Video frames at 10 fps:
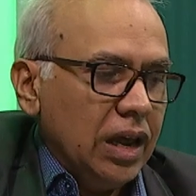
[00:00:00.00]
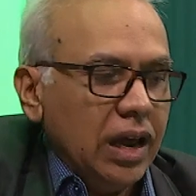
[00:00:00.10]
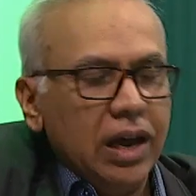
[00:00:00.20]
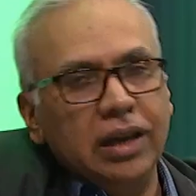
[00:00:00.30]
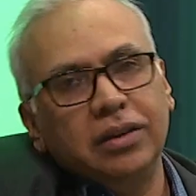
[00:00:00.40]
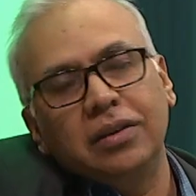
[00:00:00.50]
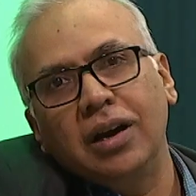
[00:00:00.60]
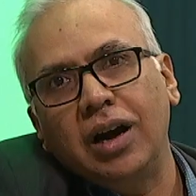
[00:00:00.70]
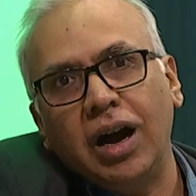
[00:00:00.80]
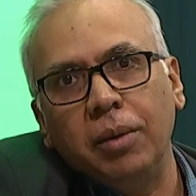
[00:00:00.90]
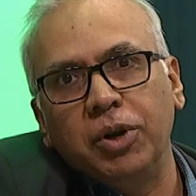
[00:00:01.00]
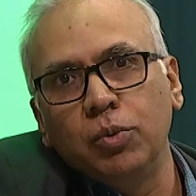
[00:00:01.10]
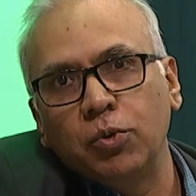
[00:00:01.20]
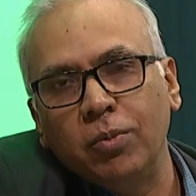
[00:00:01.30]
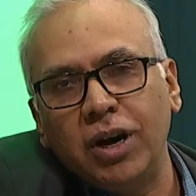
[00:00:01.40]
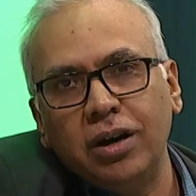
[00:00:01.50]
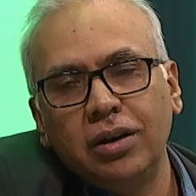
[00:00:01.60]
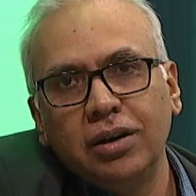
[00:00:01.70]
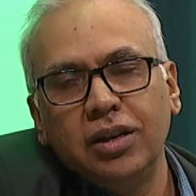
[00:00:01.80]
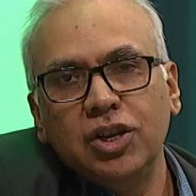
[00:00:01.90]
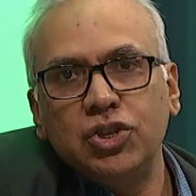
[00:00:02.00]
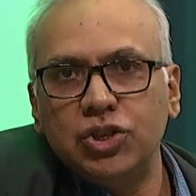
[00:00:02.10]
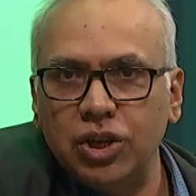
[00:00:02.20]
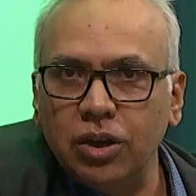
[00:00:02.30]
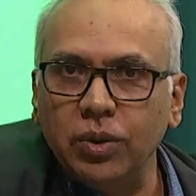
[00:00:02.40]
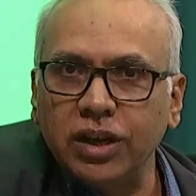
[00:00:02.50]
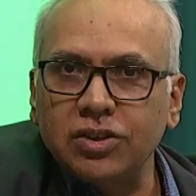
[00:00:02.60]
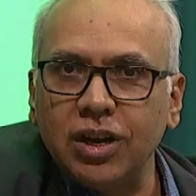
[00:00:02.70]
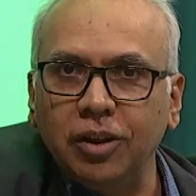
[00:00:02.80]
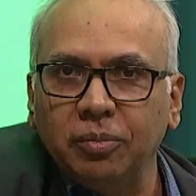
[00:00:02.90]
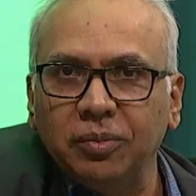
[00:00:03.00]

And I'm Anup Kumar. See you next time.